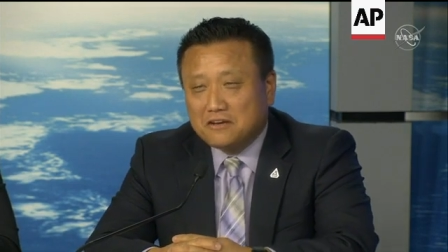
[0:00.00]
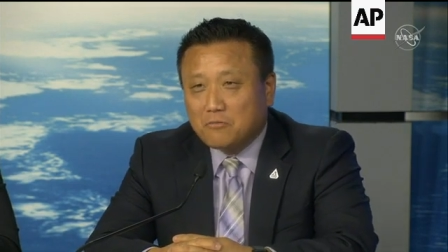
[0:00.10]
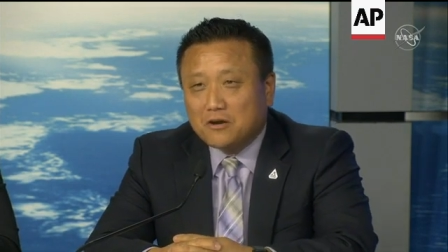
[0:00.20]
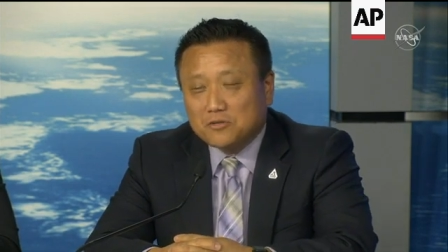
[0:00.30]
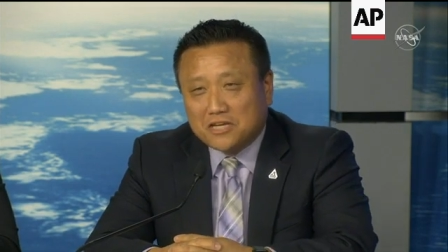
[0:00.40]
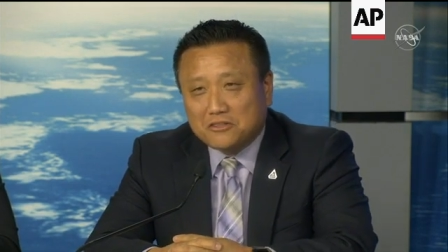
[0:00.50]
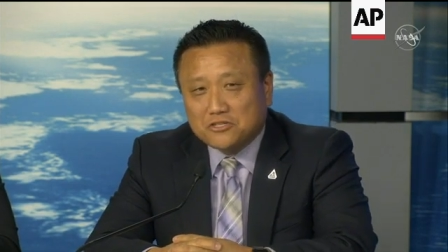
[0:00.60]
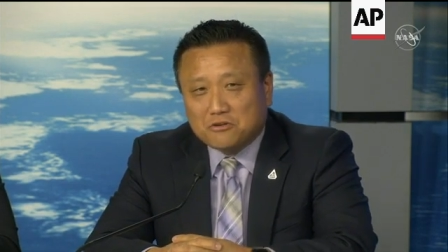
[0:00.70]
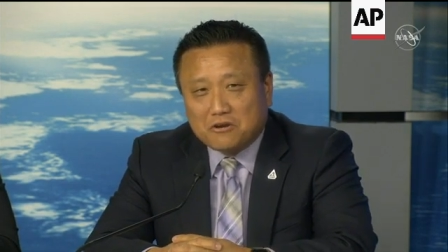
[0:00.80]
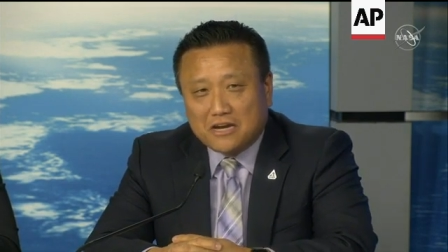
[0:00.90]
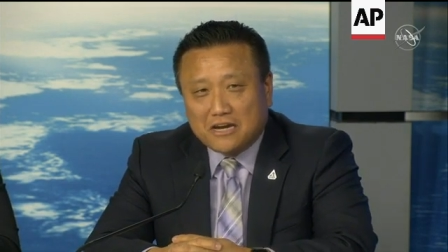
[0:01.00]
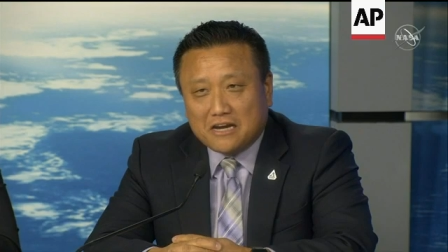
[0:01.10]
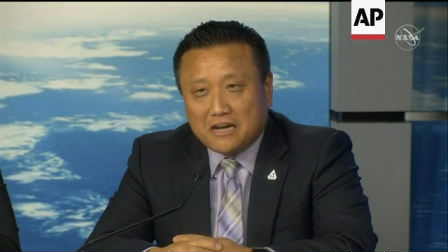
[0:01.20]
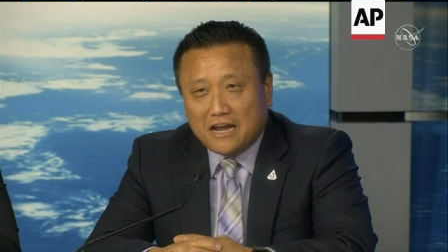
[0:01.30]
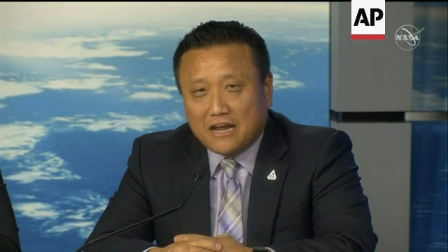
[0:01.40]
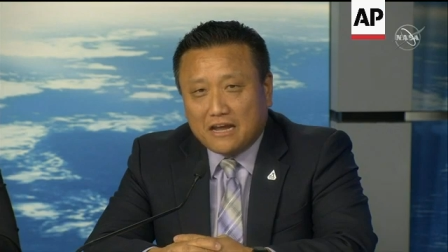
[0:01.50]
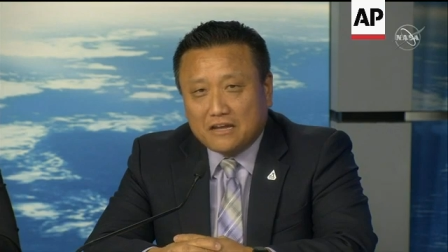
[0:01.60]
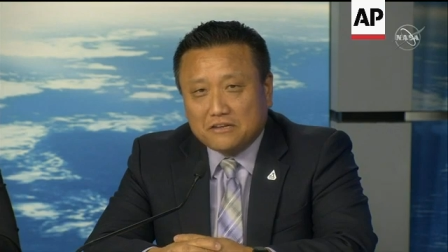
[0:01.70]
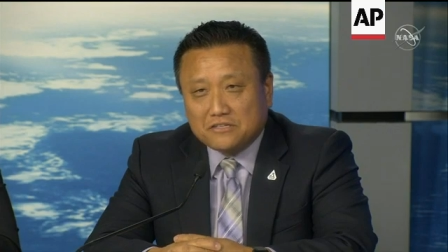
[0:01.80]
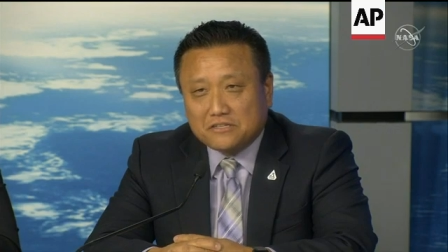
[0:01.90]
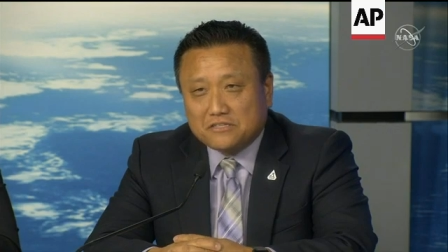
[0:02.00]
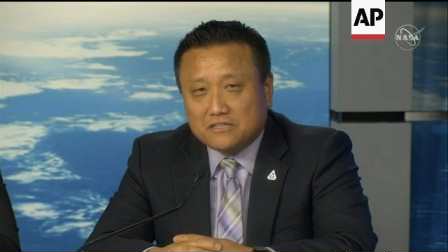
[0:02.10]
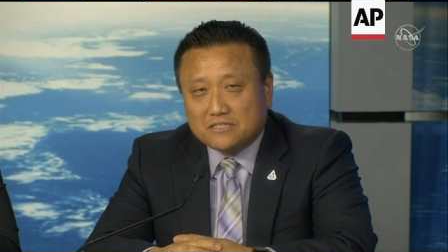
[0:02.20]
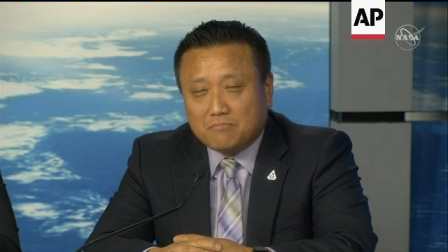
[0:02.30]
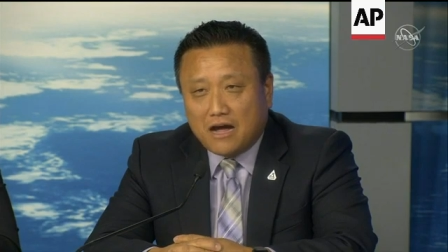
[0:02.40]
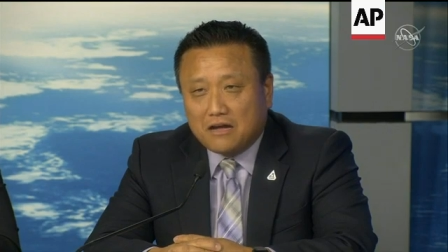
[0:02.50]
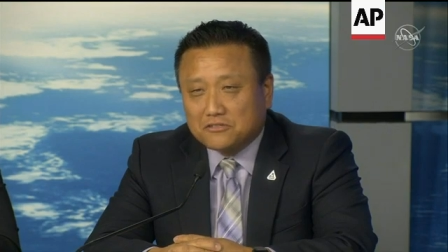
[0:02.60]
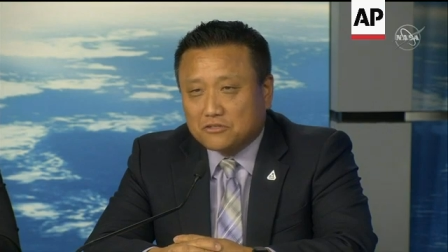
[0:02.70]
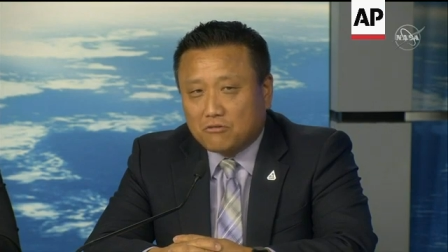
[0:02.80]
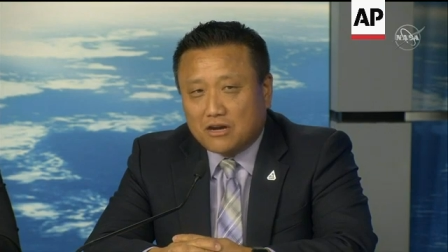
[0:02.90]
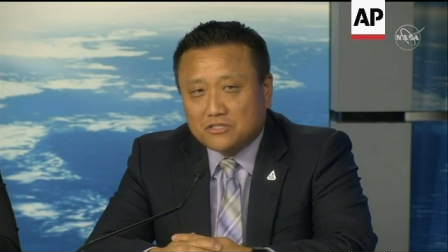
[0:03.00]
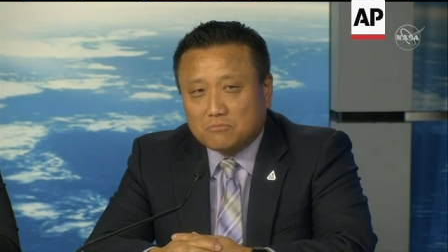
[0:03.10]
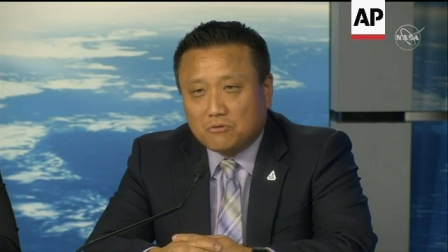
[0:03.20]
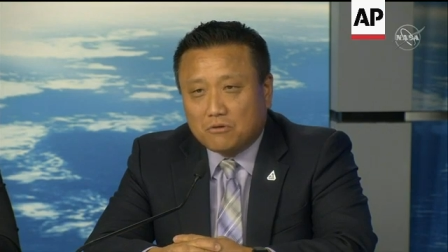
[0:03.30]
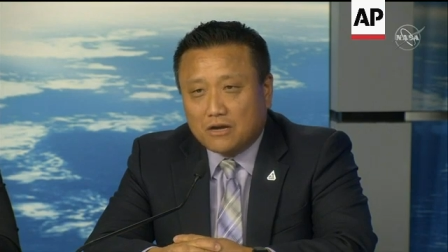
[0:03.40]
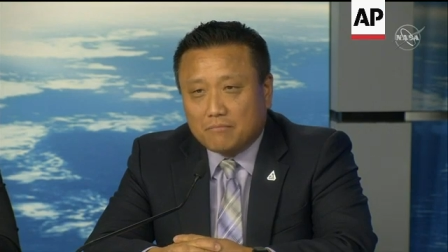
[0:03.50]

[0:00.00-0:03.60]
what was on the screen, and just smiles across the board.